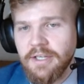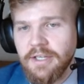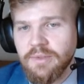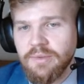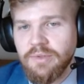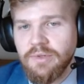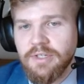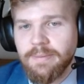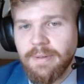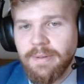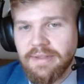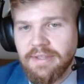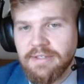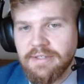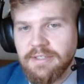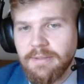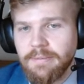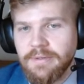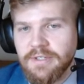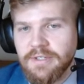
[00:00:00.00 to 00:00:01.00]
So do expect
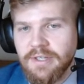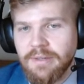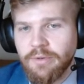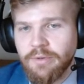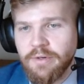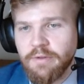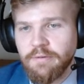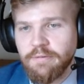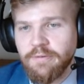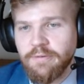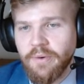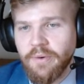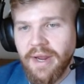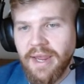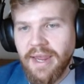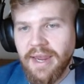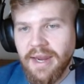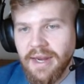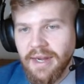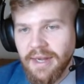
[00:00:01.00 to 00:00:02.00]
this to be somewhere in the
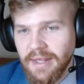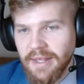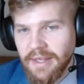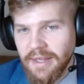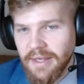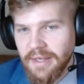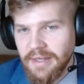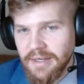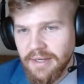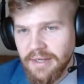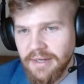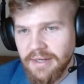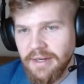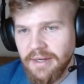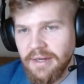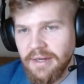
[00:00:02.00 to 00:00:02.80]
480